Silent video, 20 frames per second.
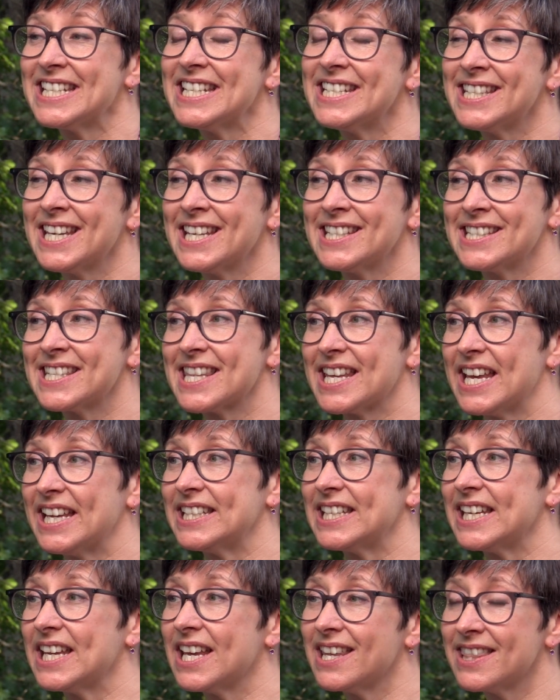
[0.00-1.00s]
She says
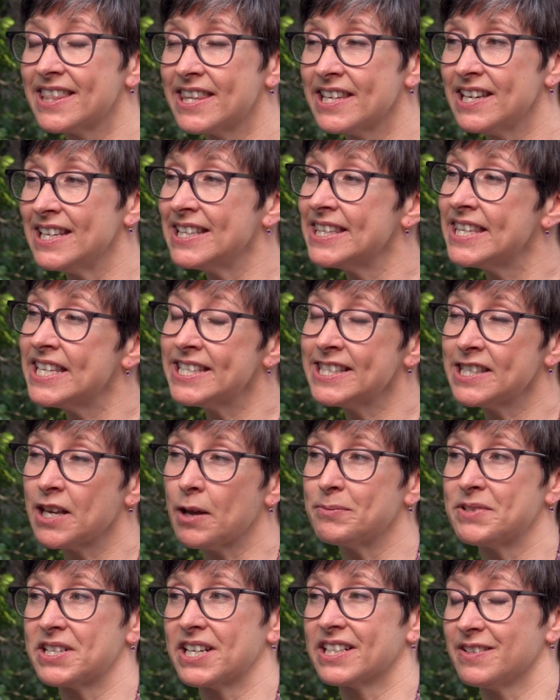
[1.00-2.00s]
that the, in this
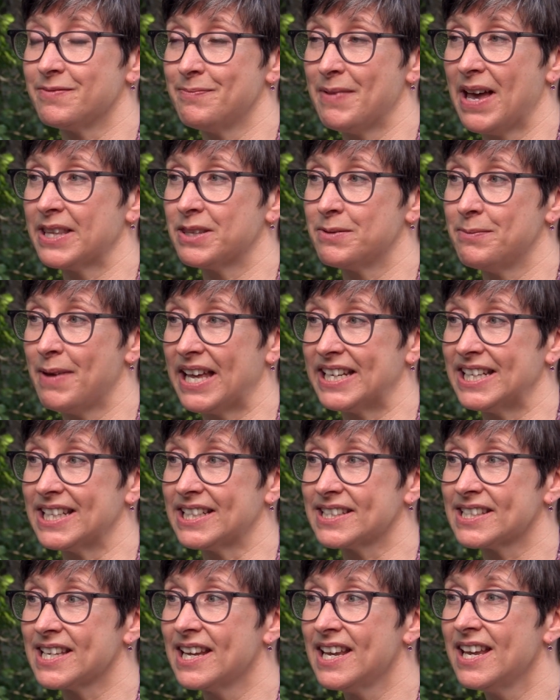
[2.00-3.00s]
subject of
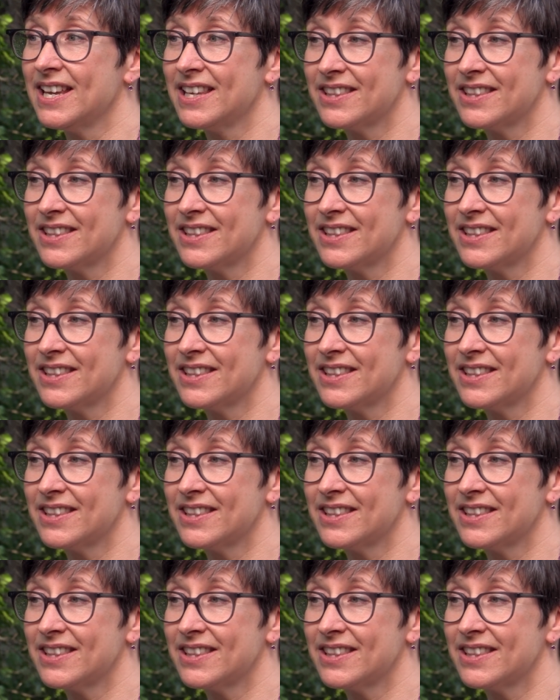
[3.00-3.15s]
mathematics,